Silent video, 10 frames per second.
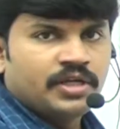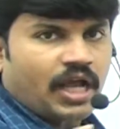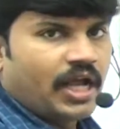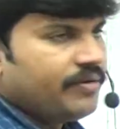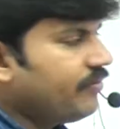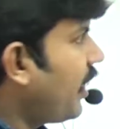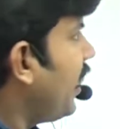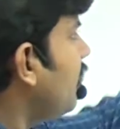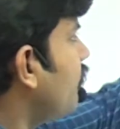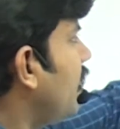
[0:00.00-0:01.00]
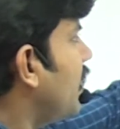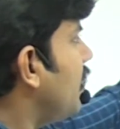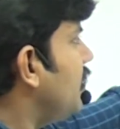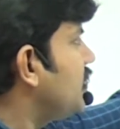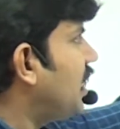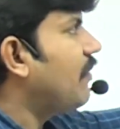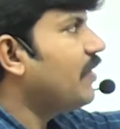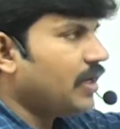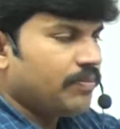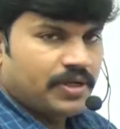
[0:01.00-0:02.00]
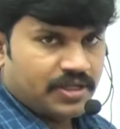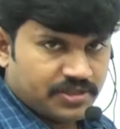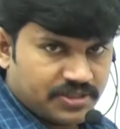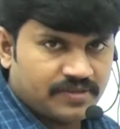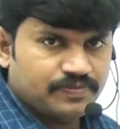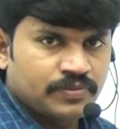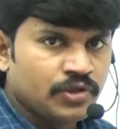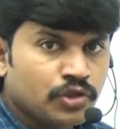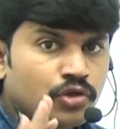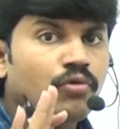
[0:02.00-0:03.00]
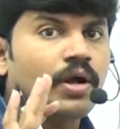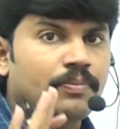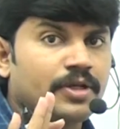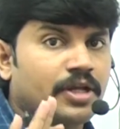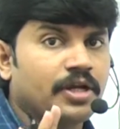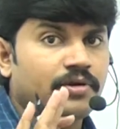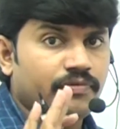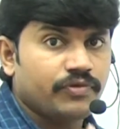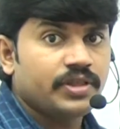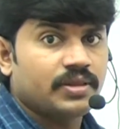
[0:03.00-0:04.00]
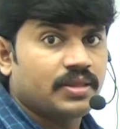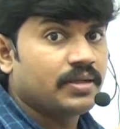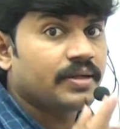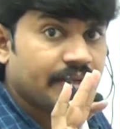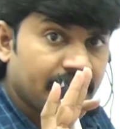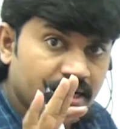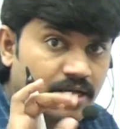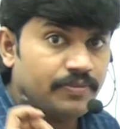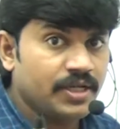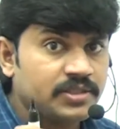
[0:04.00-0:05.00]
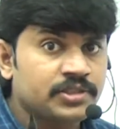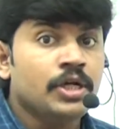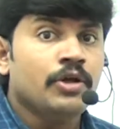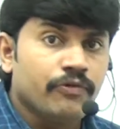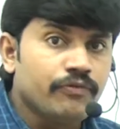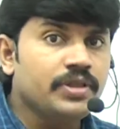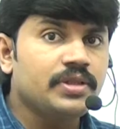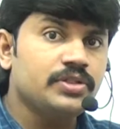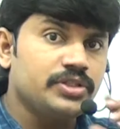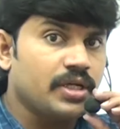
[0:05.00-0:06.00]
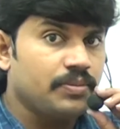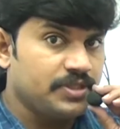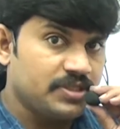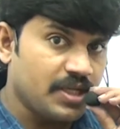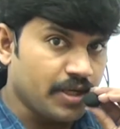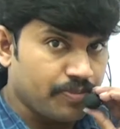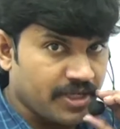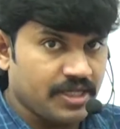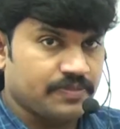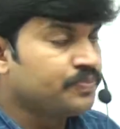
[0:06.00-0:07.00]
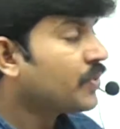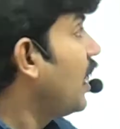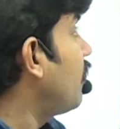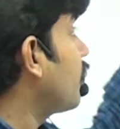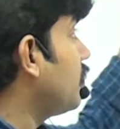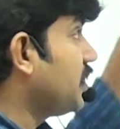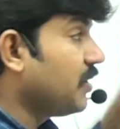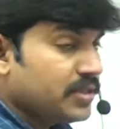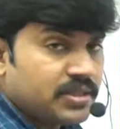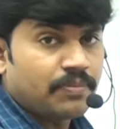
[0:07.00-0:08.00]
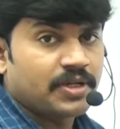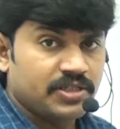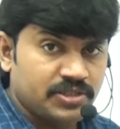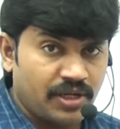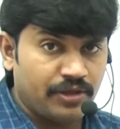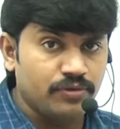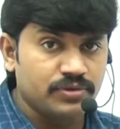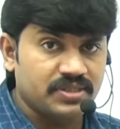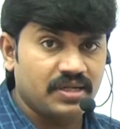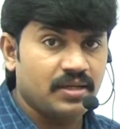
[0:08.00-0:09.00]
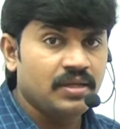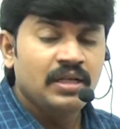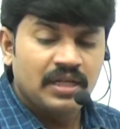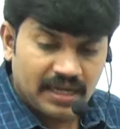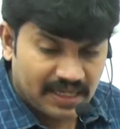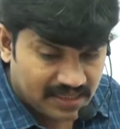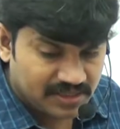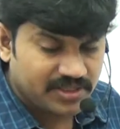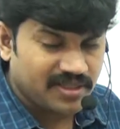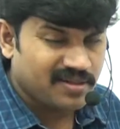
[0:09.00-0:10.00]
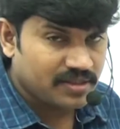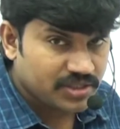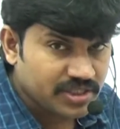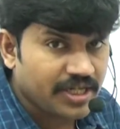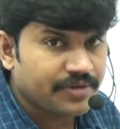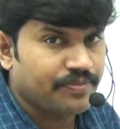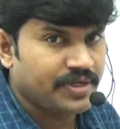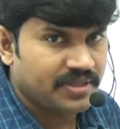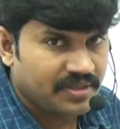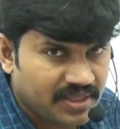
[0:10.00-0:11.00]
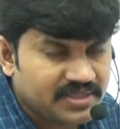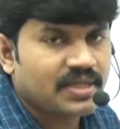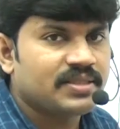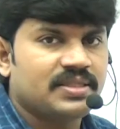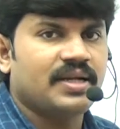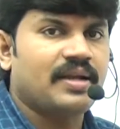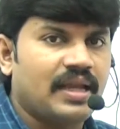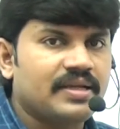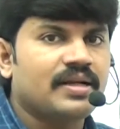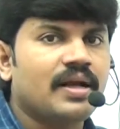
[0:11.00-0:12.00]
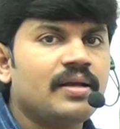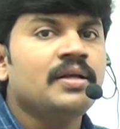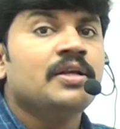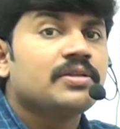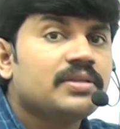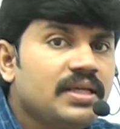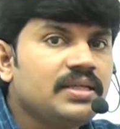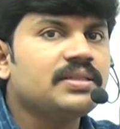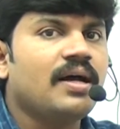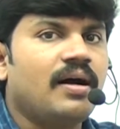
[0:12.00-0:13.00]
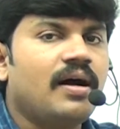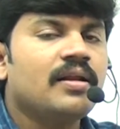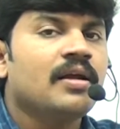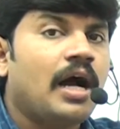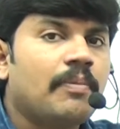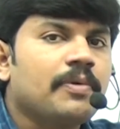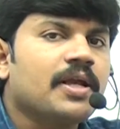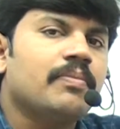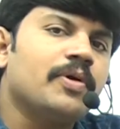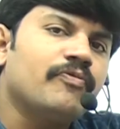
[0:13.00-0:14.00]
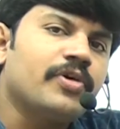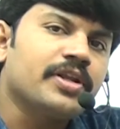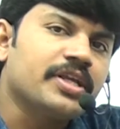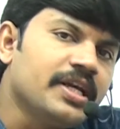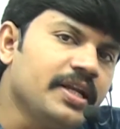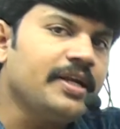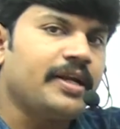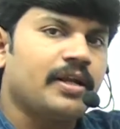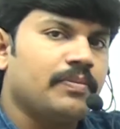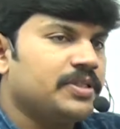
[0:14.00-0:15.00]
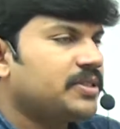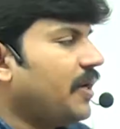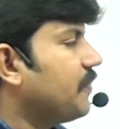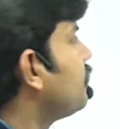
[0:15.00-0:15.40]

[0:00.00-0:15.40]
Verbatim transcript: I write one Java application to communicate with the database with the J D B C A P I. Of course, in this application I used uh, connection, statement, result set like. Uh, These are applicable for any database, right?